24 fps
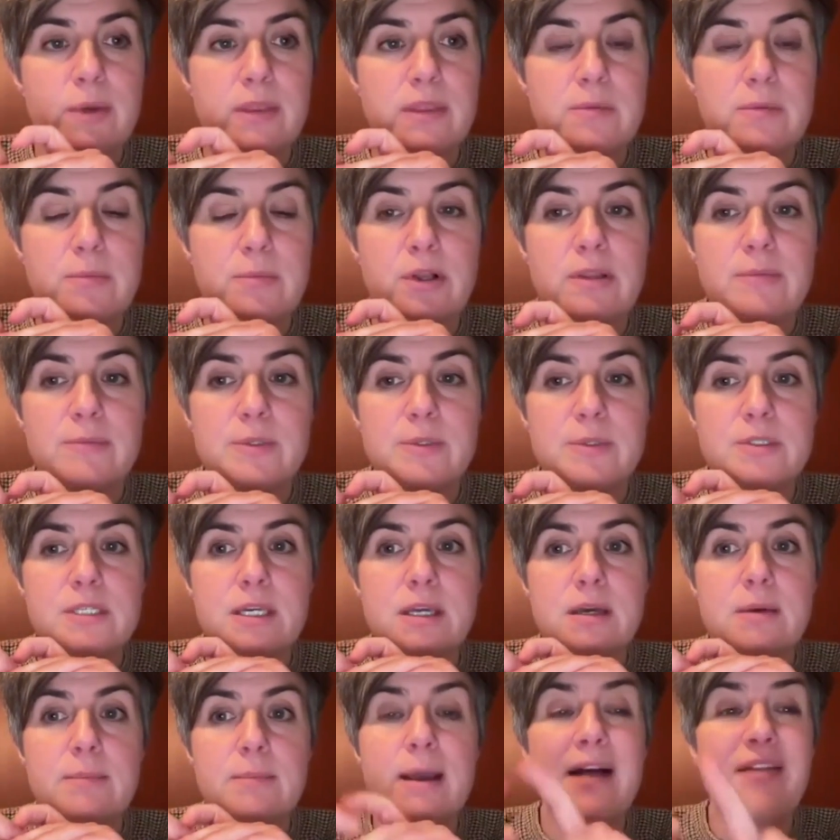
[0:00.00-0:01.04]
at the Brooklyn
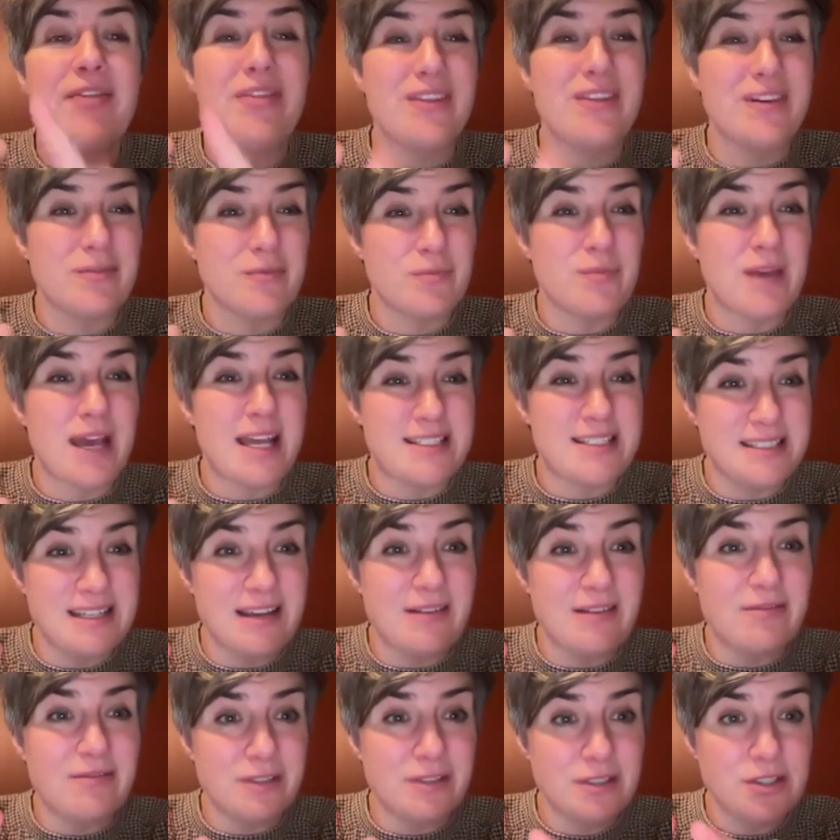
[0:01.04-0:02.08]
Museum and the Es
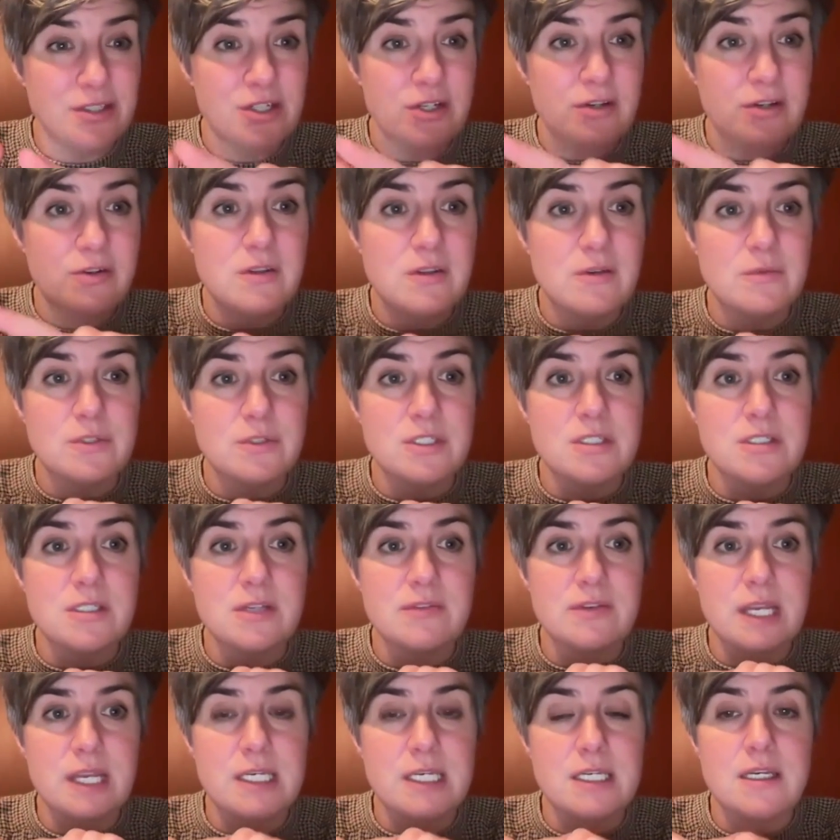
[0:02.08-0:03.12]
Devlin show that just
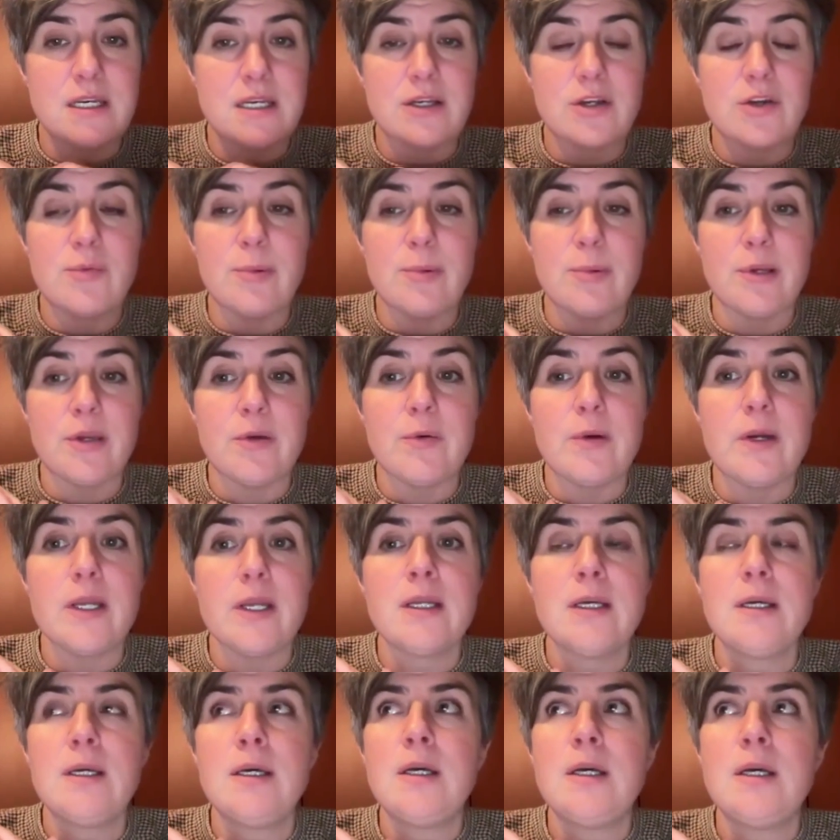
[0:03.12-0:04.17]
ended at Cooper
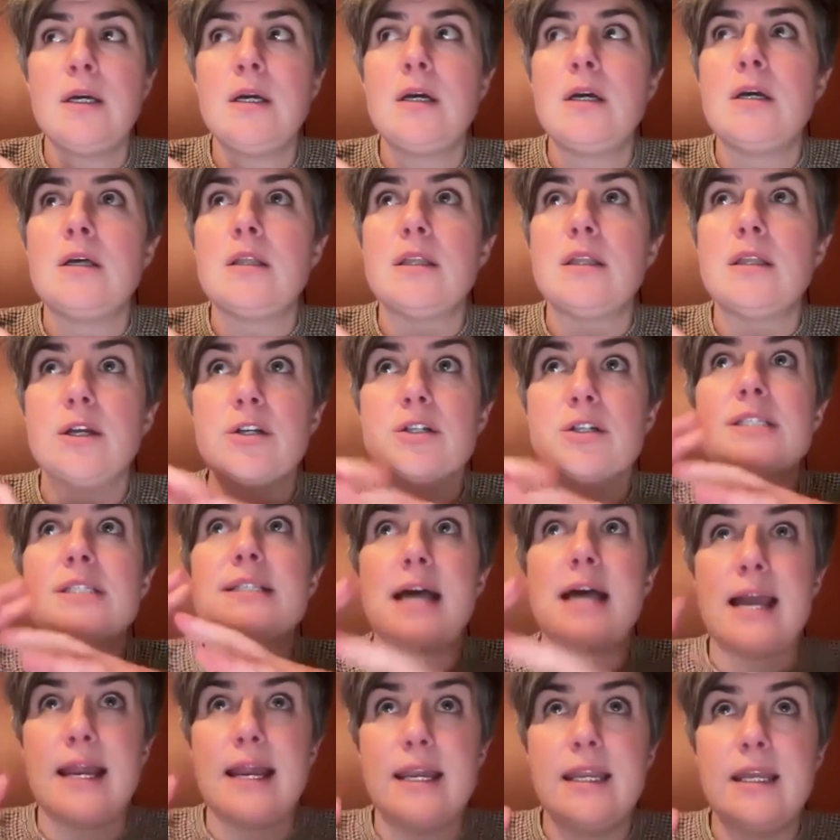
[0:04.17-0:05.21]
Hewitt, they're
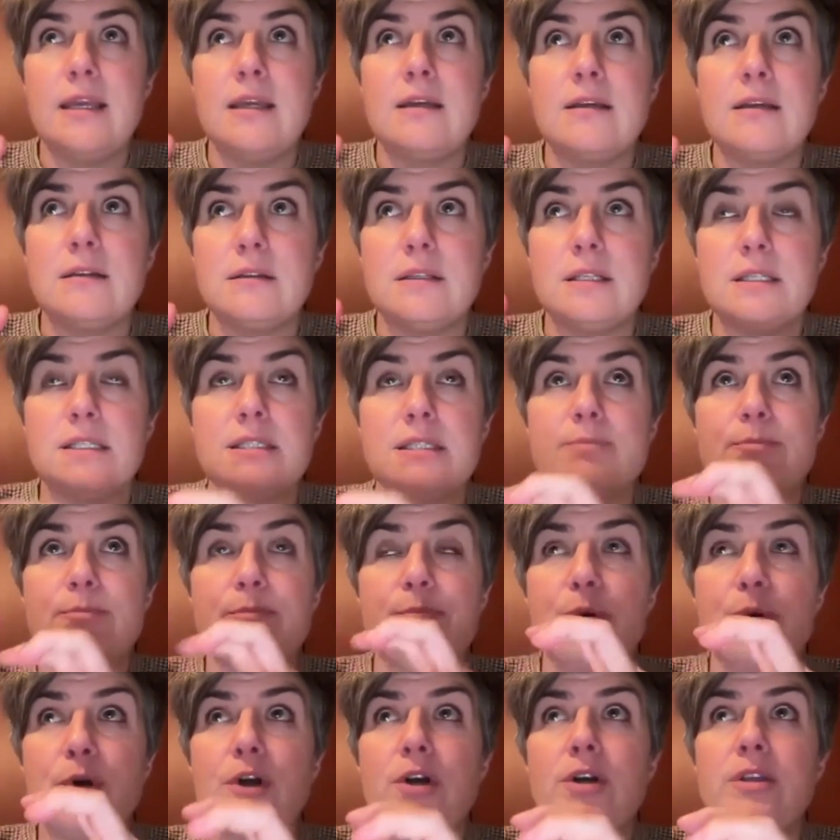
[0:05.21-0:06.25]
designing this
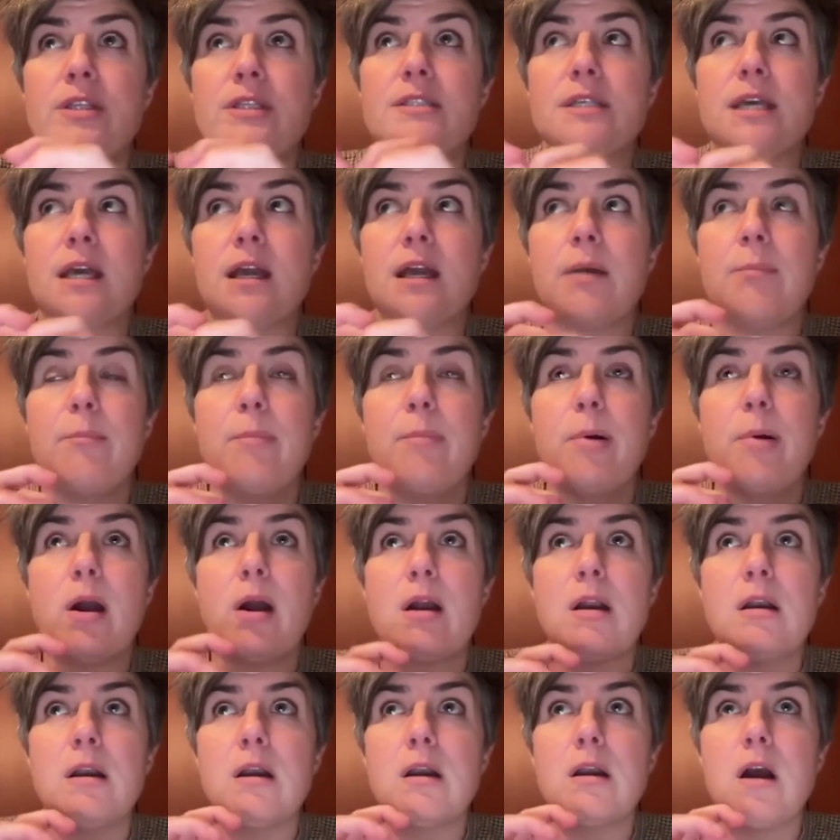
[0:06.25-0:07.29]
book that's like a
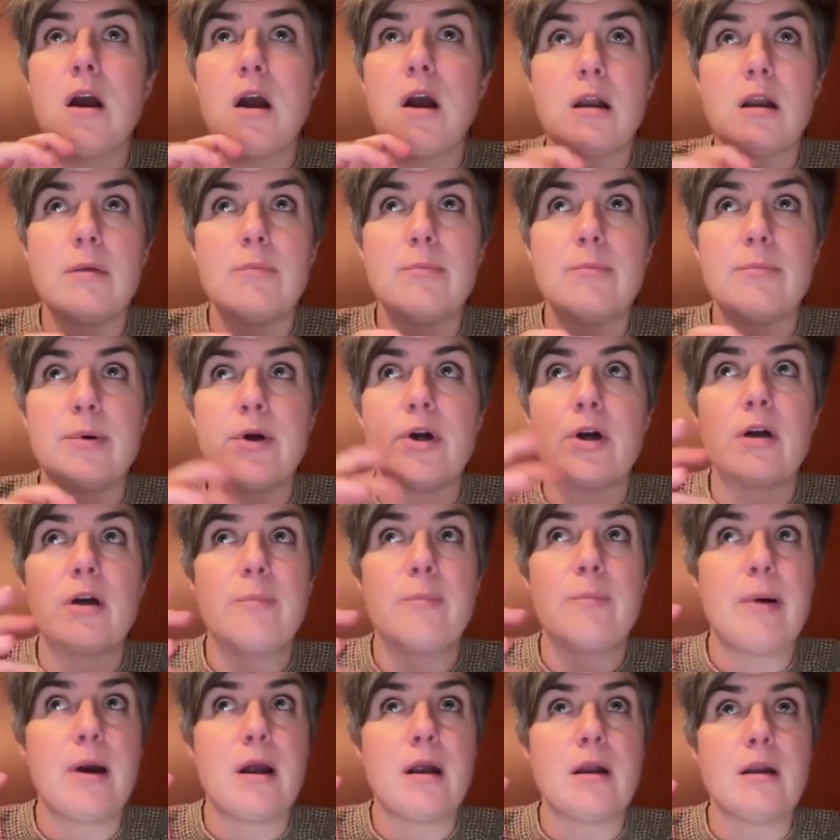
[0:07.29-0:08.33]
part art
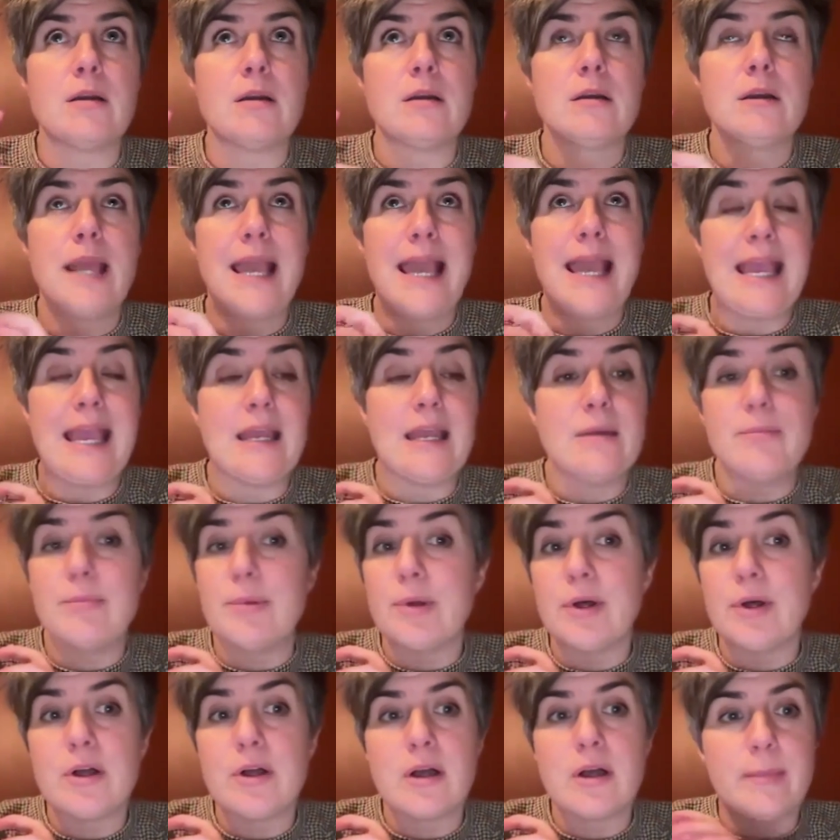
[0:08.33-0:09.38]
book, part
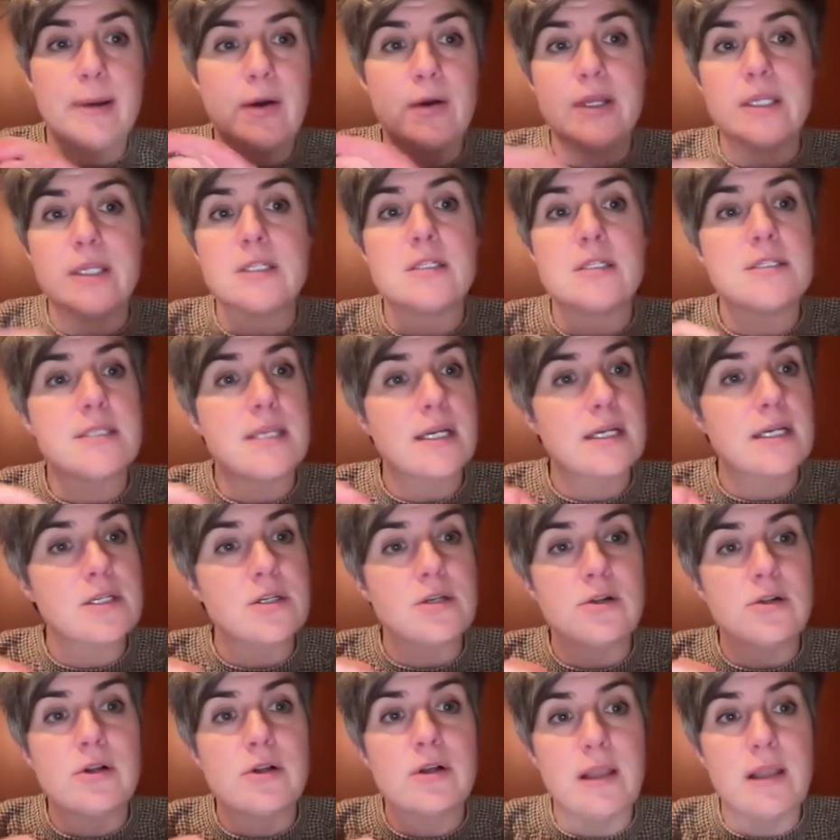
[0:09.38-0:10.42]
handbook about
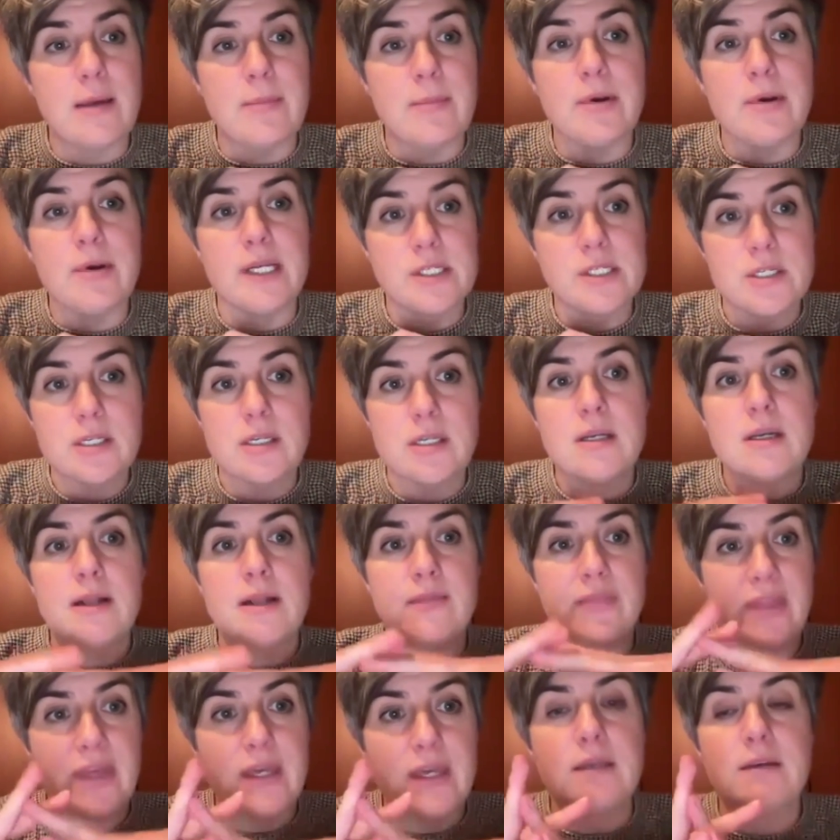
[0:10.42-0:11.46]
intersectional collaboration
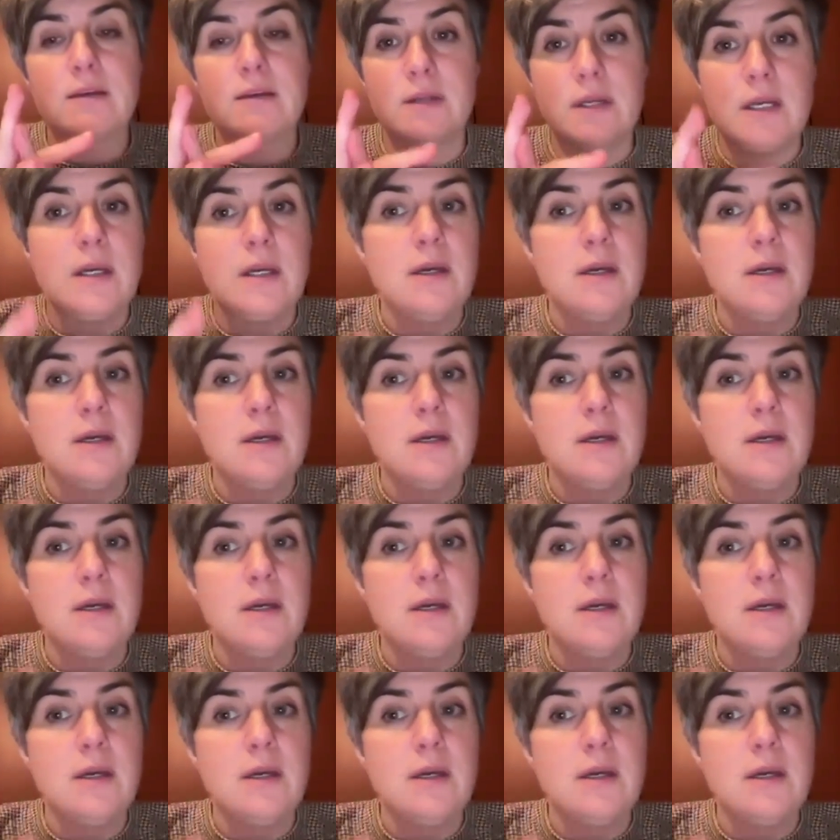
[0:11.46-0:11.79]
and like